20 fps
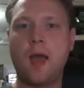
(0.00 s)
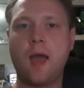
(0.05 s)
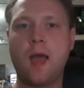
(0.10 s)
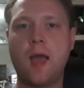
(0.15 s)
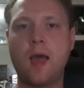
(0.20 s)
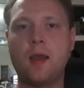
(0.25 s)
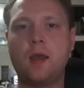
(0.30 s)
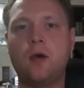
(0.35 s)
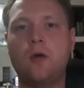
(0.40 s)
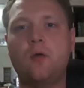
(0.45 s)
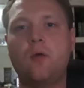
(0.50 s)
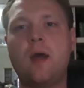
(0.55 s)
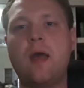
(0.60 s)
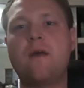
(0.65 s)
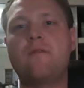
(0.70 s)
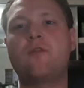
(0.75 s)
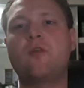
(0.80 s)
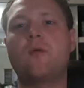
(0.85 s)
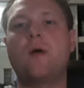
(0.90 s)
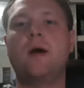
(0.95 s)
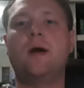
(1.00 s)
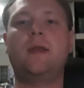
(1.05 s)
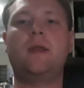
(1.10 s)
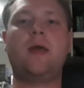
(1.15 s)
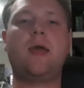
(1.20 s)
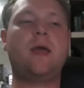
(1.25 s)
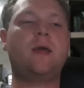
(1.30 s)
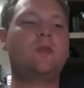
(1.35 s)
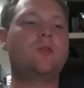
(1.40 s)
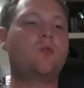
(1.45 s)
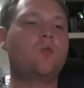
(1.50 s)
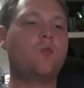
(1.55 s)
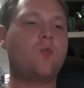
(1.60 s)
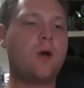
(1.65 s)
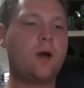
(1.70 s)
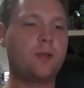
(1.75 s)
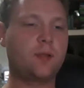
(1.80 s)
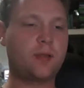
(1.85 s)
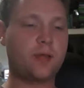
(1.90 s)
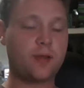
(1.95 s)
Hello everyone and
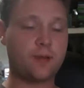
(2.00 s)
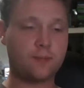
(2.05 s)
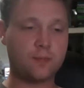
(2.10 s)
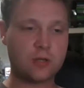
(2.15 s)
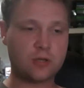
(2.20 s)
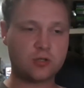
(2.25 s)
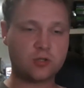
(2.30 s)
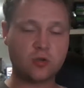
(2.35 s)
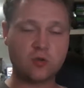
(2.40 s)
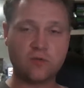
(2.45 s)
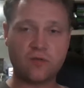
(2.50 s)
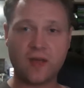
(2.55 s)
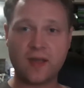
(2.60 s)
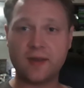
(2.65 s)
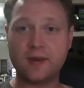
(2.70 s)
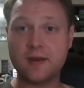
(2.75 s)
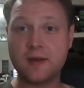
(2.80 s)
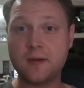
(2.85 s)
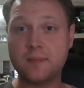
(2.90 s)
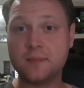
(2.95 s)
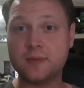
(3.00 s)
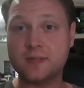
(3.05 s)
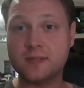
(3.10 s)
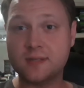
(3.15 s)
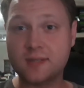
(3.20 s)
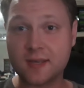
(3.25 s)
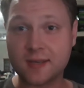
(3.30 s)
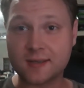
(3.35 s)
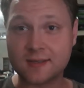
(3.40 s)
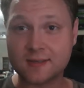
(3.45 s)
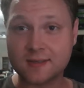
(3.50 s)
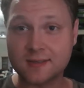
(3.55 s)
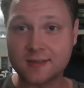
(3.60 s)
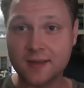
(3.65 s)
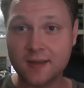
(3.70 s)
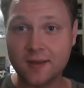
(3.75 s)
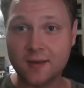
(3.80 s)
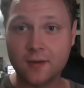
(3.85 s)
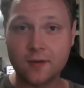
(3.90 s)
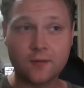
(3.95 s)
welcome to VEDA number 6
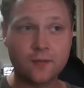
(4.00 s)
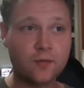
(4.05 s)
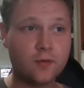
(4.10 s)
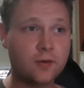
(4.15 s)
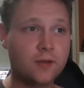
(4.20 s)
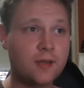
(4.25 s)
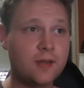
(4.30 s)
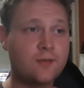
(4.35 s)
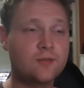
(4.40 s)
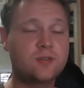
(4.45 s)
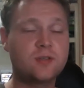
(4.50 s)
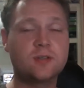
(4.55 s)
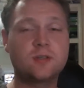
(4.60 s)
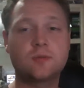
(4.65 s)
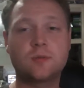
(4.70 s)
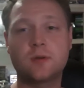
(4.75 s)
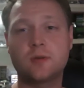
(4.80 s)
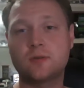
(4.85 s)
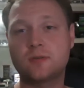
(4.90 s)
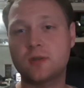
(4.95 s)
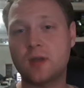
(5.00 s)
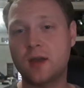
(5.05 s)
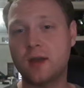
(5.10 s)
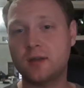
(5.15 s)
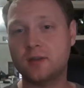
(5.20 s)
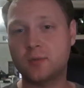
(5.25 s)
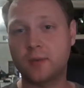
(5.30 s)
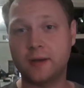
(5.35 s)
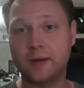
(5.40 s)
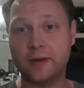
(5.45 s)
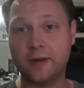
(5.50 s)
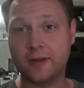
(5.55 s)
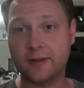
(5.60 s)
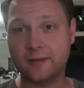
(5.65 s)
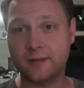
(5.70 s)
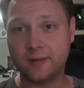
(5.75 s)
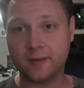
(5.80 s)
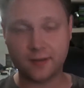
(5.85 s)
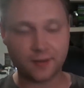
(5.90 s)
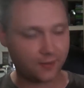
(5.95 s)
for Keith Sheesworth's
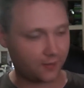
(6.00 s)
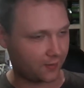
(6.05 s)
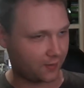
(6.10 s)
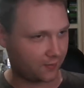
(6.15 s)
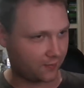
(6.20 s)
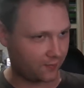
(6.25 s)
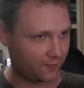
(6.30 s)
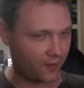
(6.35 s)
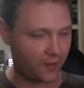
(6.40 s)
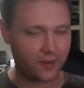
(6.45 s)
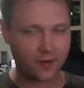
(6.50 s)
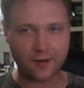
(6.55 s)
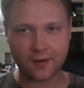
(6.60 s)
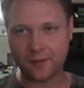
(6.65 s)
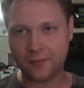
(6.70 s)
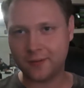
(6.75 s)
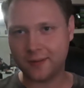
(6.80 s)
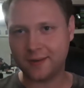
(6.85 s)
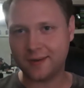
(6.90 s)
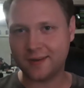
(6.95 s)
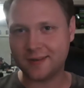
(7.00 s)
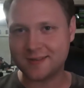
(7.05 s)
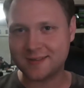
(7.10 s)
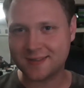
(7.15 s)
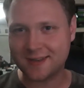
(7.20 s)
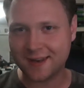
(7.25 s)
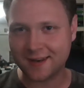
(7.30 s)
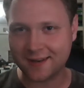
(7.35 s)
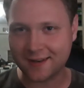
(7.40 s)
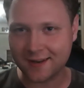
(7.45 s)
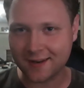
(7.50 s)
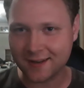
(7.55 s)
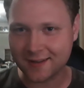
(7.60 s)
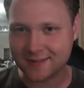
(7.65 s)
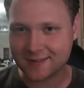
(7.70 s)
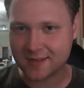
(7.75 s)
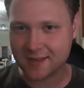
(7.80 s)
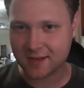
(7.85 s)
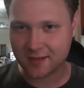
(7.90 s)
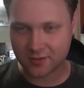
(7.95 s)
2019 VEDA. I really need to
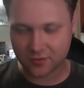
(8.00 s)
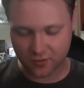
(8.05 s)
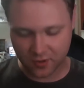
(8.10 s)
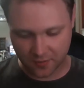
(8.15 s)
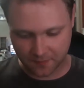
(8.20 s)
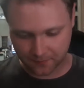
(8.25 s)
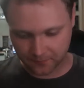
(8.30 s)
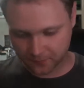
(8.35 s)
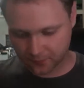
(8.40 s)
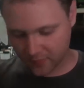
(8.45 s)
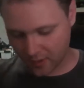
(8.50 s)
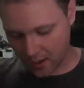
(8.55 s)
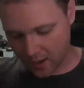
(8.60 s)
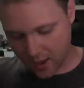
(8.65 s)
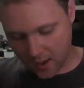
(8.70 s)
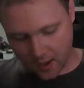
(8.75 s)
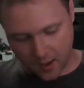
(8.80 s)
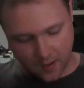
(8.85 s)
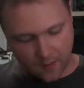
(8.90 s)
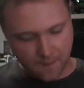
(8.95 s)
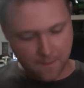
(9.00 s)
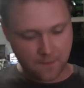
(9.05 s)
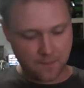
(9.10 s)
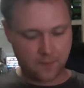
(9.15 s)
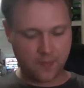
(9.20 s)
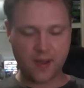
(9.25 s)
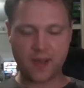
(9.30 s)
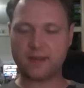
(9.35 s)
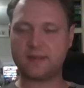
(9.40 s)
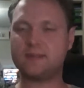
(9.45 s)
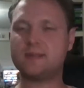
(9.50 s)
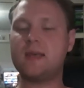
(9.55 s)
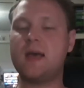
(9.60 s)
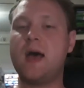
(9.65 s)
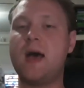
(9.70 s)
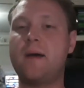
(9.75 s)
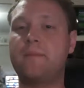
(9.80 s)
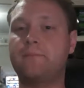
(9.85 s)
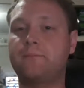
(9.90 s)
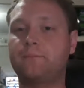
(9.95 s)
standardize that intro. But
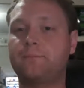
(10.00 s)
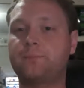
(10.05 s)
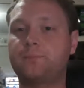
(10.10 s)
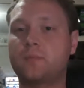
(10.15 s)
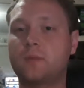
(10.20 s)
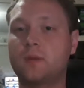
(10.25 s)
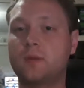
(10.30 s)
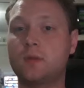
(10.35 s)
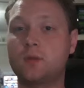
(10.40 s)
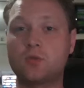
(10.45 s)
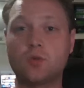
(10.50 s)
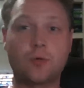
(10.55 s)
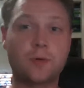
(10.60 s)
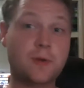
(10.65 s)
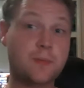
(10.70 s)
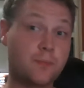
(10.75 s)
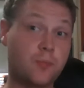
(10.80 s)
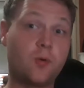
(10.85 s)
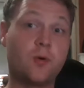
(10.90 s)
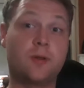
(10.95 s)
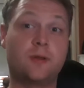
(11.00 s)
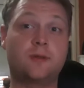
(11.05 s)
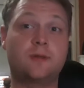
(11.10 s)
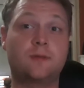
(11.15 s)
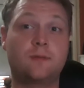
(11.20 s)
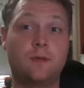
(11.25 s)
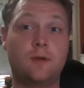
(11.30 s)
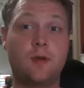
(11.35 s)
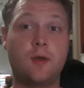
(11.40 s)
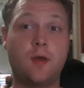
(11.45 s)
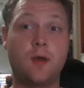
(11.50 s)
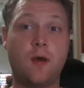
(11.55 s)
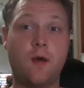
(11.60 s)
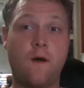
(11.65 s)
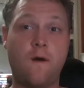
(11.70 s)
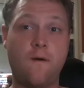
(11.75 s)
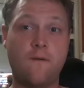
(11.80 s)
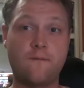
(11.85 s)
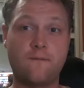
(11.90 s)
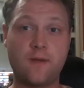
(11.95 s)
the talking point
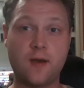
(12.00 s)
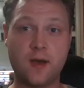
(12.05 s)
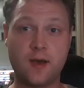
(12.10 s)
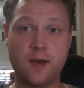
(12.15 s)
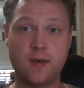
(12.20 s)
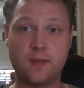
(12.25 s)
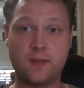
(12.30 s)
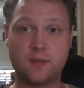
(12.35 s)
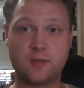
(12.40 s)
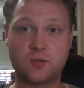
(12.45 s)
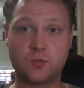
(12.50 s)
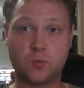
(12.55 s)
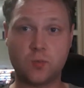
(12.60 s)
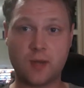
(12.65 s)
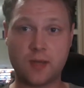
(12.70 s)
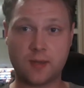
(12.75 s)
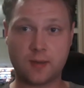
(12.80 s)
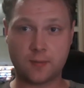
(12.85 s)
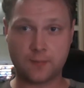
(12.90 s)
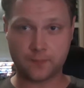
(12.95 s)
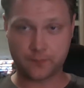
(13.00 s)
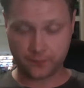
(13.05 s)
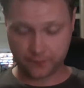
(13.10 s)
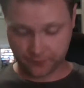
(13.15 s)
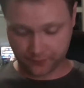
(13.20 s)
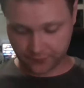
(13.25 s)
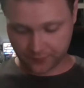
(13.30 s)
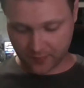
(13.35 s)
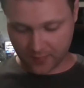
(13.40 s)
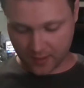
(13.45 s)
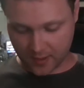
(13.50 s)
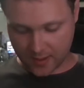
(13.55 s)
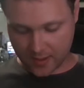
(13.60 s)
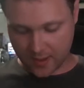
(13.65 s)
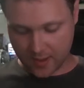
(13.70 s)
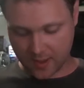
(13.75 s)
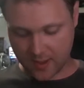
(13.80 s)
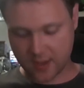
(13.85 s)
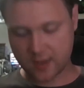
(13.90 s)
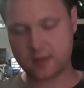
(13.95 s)
of this week
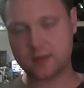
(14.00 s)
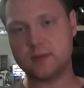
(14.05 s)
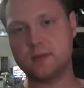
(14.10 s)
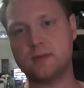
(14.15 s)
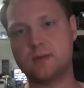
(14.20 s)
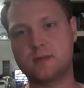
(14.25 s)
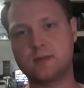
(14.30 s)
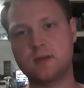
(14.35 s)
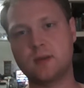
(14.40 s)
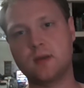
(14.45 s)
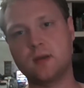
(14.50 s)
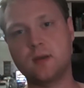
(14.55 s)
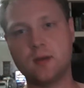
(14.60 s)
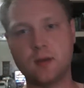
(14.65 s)
is